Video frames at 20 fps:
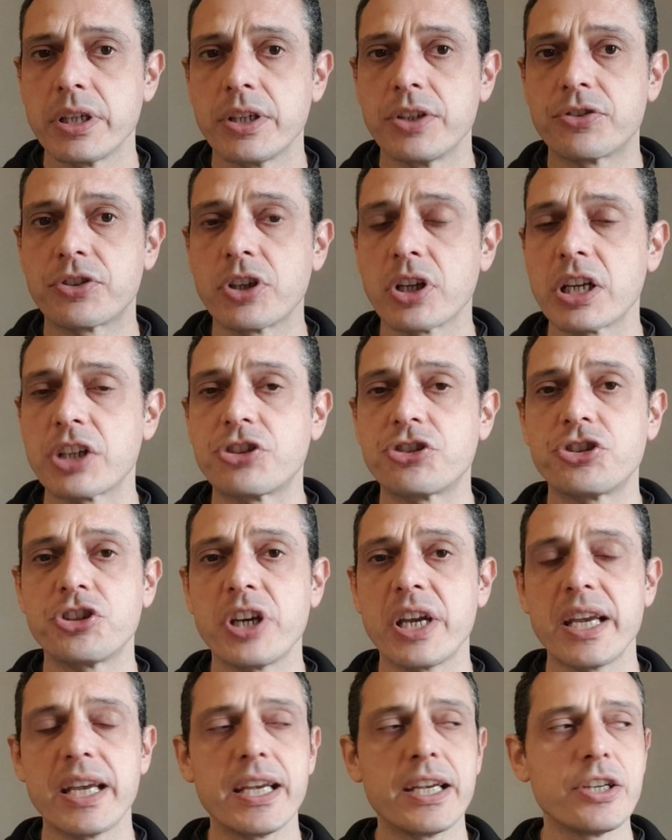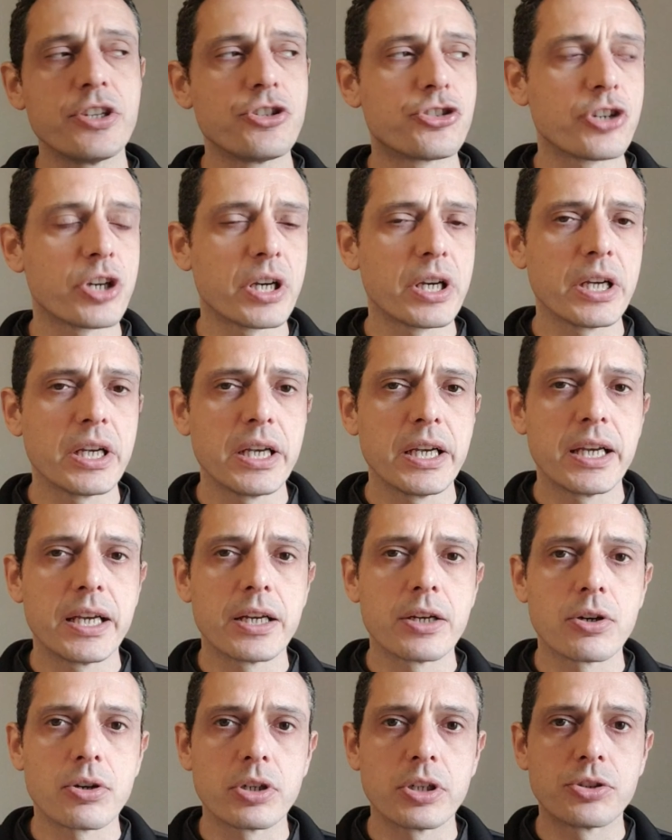It's gonna change
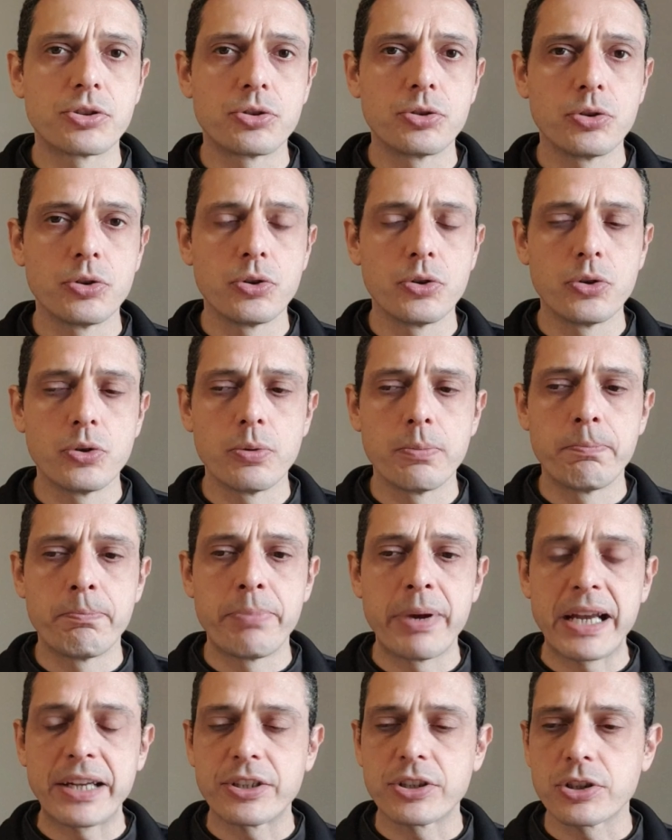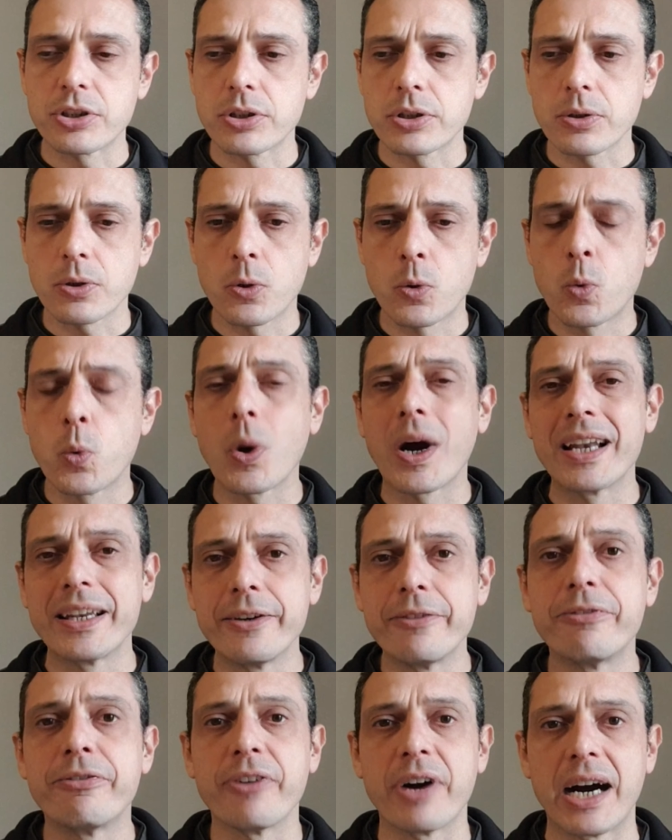in order to better
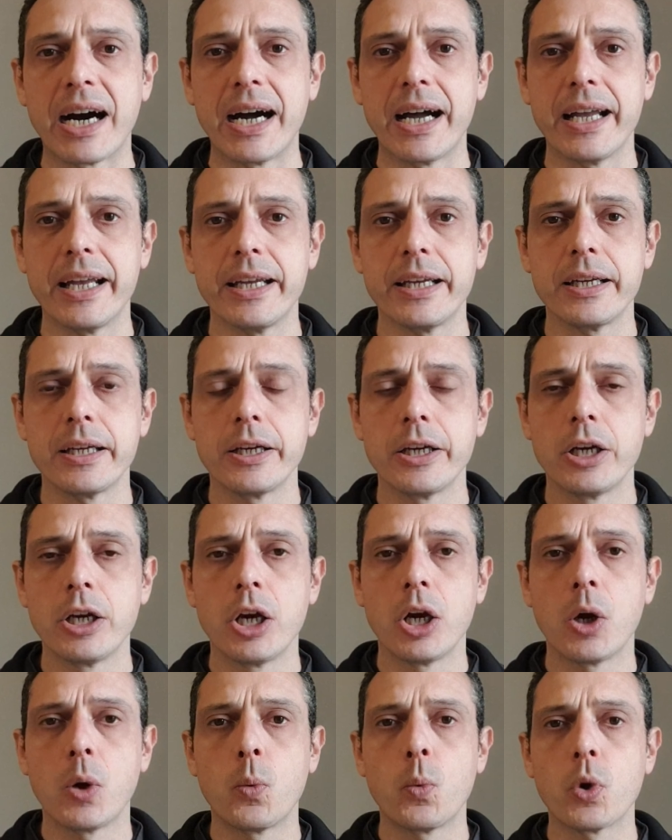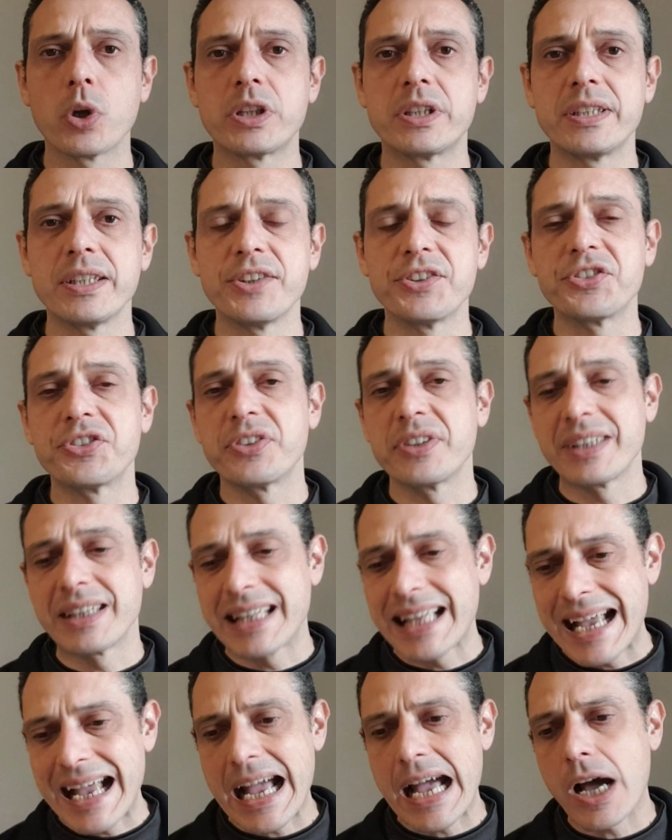qualify what is
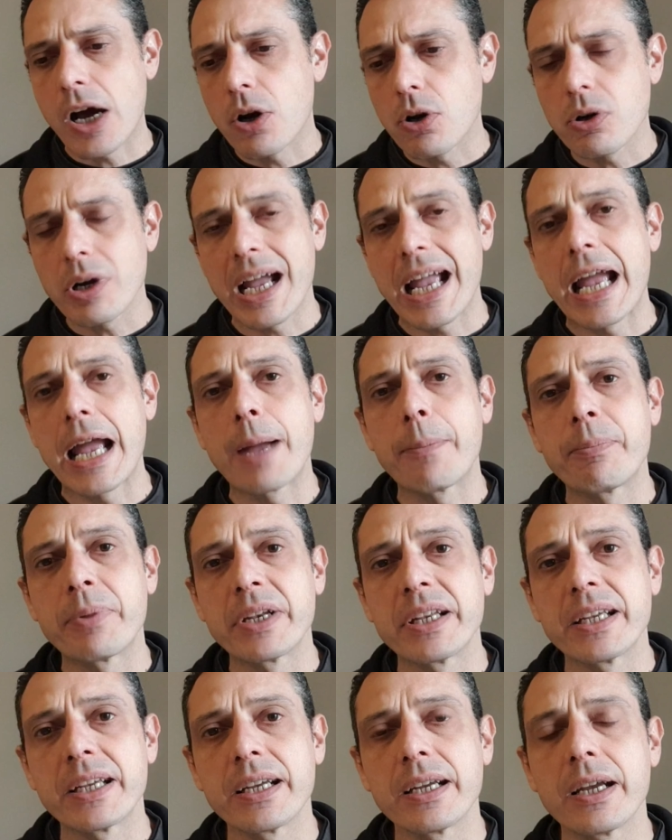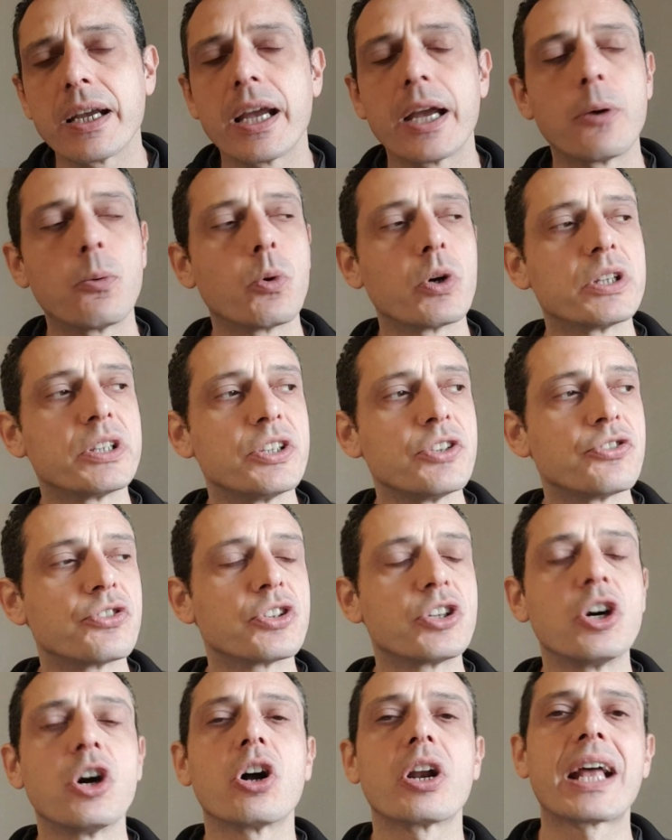now happening and what is
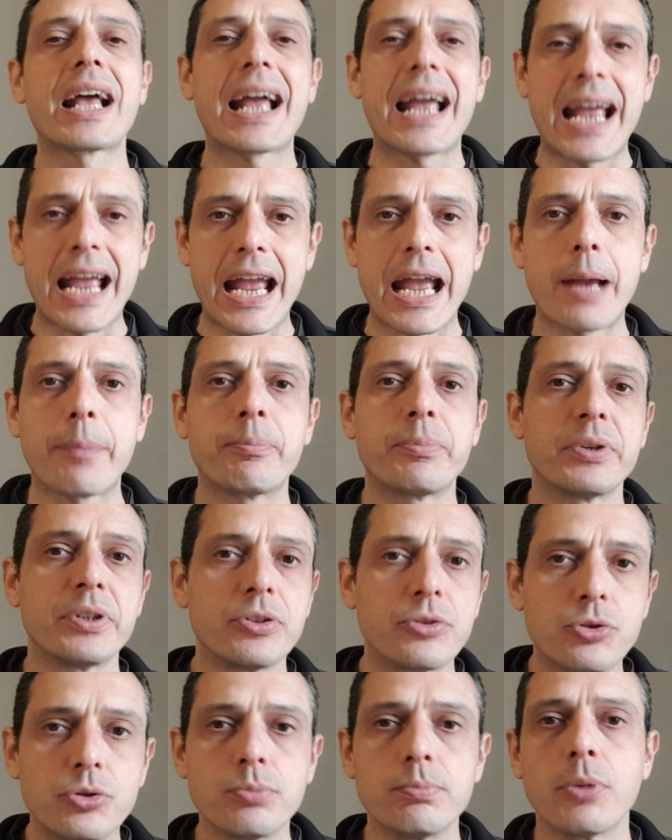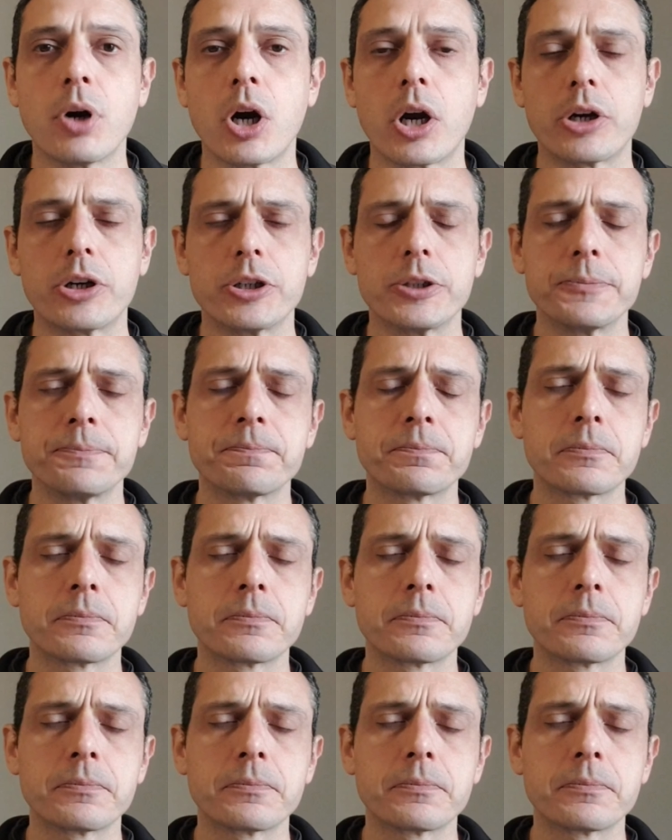gonna happen tomorrow.